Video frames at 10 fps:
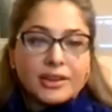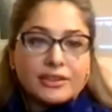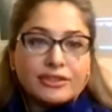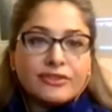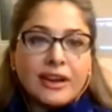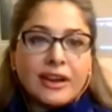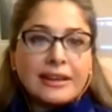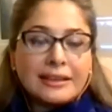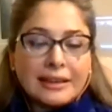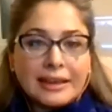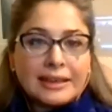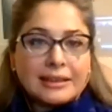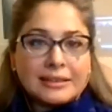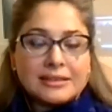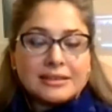fine lines
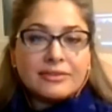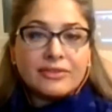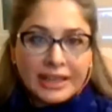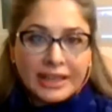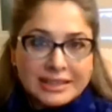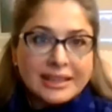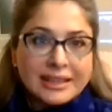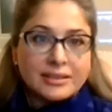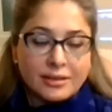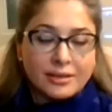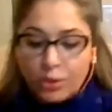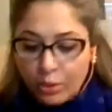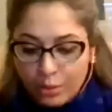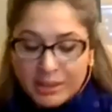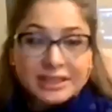dividing the whole, but
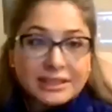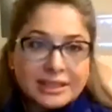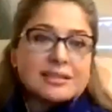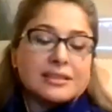it isn't.